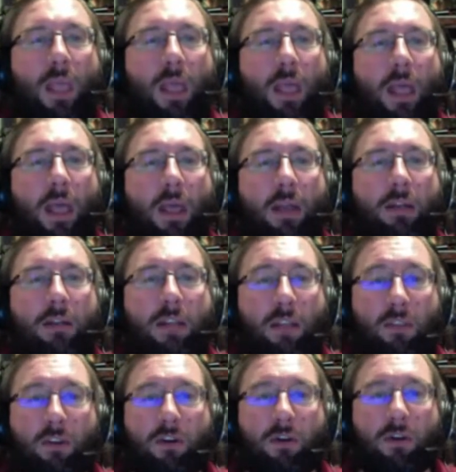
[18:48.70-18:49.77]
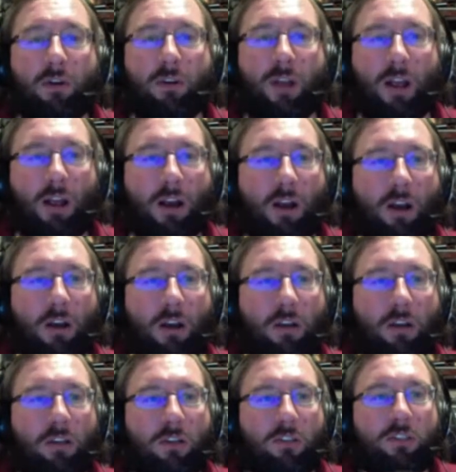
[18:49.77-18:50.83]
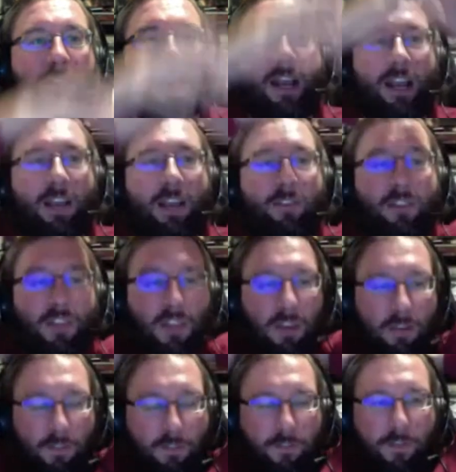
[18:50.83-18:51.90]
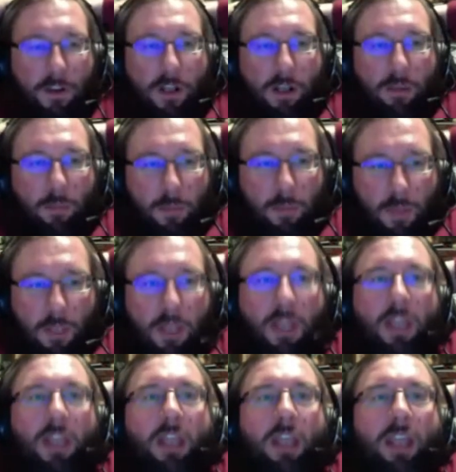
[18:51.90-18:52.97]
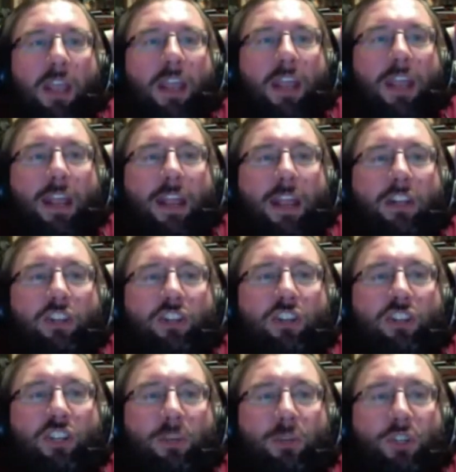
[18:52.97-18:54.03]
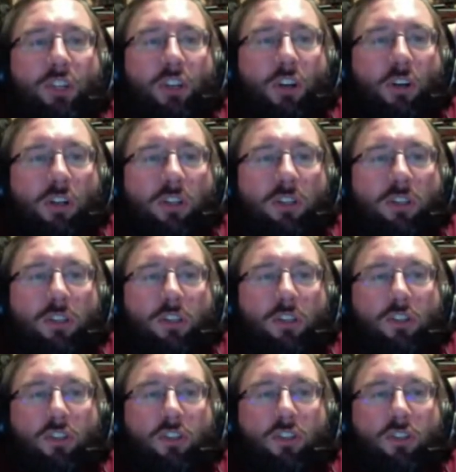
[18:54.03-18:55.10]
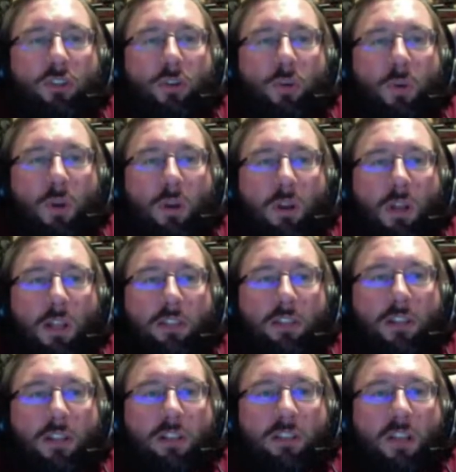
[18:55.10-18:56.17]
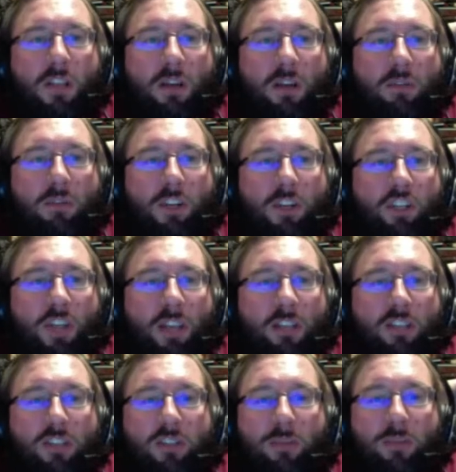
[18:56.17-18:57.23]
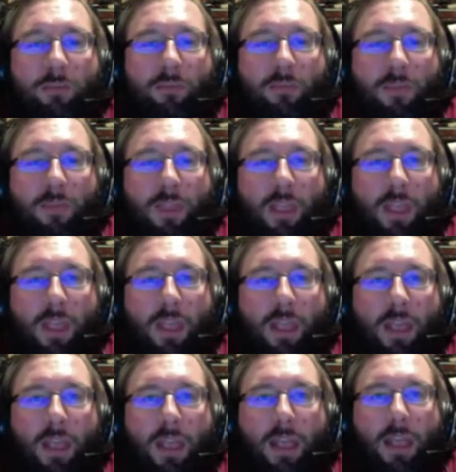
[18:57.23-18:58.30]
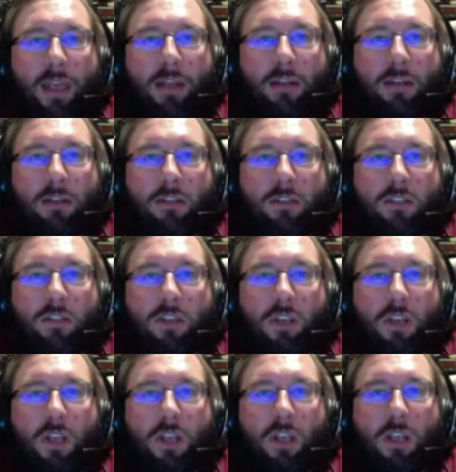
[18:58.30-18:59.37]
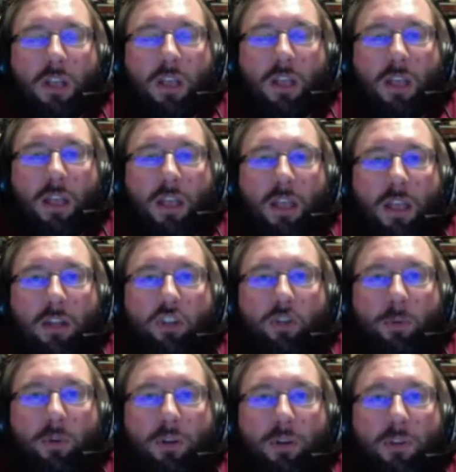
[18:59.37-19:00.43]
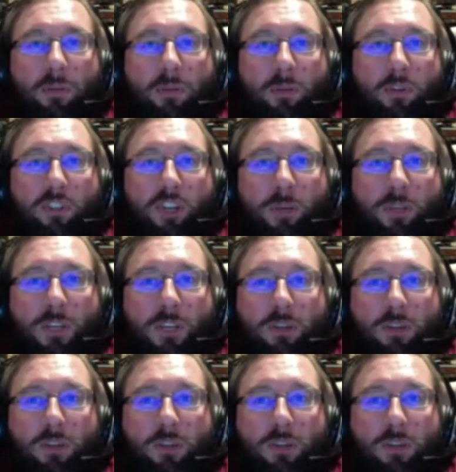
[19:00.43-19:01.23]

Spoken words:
There are everything from ancient Egyptian gods to lots and lots of French gangsters. And it should be great fun once it comes out,